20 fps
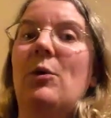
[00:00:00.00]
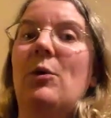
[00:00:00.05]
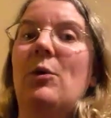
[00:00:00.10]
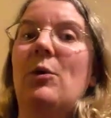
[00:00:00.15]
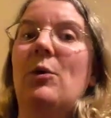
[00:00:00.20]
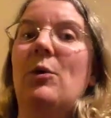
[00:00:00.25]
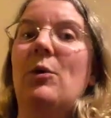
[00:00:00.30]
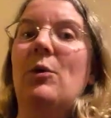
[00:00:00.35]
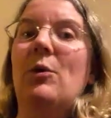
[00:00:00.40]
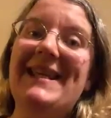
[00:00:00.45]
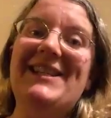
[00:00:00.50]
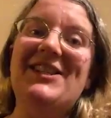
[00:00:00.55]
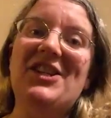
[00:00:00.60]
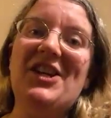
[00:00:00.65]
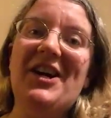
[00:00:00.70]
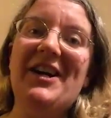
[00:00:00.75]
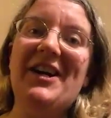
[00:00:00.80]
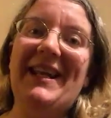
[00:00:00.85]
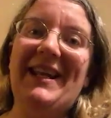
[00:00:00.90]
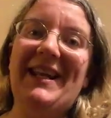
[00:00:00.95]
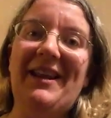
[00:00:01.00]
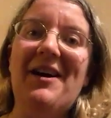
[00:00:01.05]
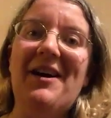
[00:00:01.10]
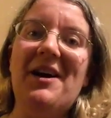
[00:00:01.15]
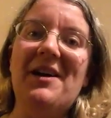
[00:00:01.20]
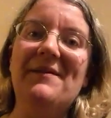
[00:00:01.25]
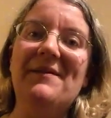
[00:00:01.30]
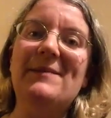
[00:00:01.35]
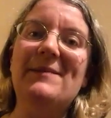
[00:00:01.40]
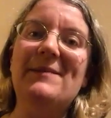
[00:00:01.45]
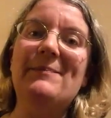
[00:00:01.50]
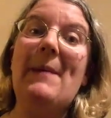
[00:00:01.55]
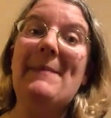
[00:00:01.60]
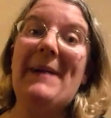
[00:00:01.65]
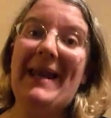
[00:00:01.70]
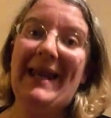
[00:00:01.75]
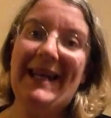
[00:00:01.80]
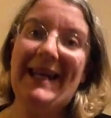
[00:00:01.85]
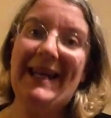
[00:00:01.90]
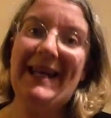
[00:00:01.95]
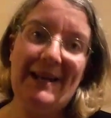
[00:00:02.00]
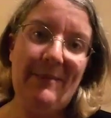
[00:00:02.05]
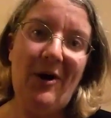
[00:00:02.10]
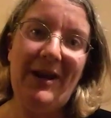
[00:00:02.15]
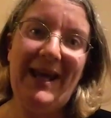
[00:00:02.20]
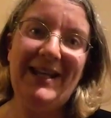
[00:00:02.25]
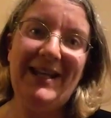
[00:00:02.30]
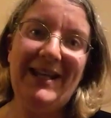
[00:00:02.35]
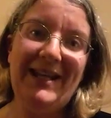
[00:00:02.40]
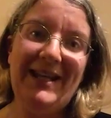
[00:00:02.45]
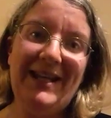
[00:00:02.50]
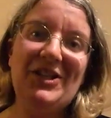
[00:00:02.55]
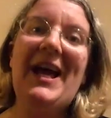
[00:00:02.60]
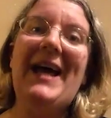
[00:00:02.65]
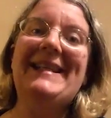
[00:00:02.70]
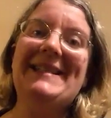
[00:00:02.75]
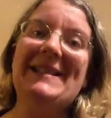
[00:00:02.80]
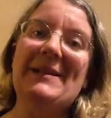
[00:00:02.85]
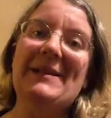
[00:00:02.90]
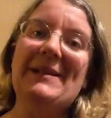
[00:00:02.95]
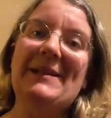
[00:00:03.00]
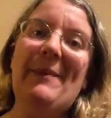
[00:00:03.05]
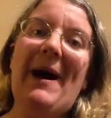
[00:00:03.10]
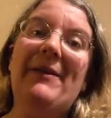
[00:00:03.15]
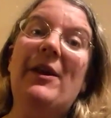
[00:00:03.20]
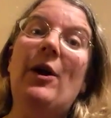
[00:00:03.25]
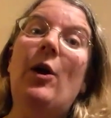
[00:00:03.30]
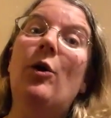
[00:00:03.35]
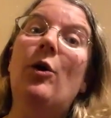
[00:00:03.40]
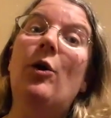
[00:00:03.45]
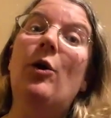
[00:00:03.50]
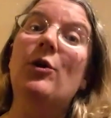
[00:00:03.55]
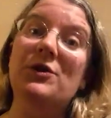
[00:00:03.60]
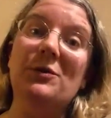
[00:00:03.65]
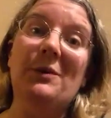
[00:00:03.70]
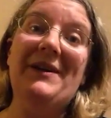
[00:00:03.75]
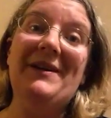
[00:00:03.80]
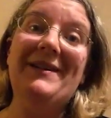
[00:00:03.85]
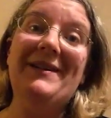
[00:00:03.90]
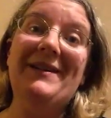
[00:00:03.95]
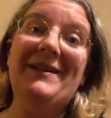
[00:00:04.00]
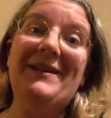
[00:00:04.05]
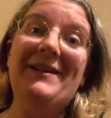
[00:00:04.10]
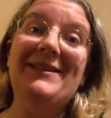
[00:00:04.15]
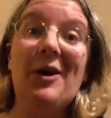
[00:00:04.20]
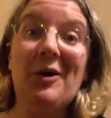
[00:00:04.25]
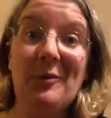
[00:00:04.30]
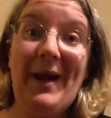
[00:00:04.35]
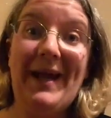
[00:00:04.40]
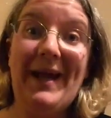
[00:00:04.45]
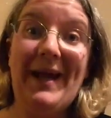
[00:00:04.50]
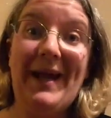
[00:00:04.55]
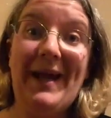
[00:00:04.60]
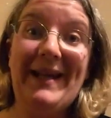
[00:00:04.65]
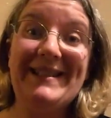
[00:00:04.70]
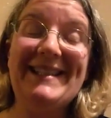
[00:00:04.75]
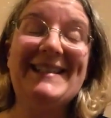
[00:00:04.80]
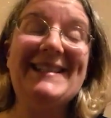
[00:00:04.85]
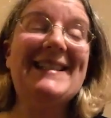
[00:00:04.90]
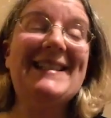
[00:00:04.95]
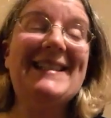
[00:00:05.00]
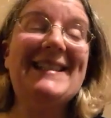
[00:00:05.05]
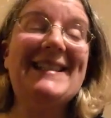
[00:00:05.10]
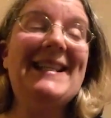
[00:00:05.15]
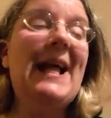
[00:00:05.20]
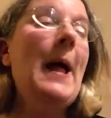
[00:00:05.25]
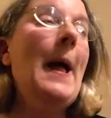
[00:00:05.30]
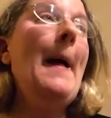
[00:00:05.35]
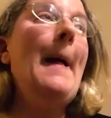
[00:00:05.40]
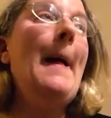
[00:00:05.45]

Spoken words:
was These Shining Lives by Melanie Marnich, and it's about the Ottawa dial painters.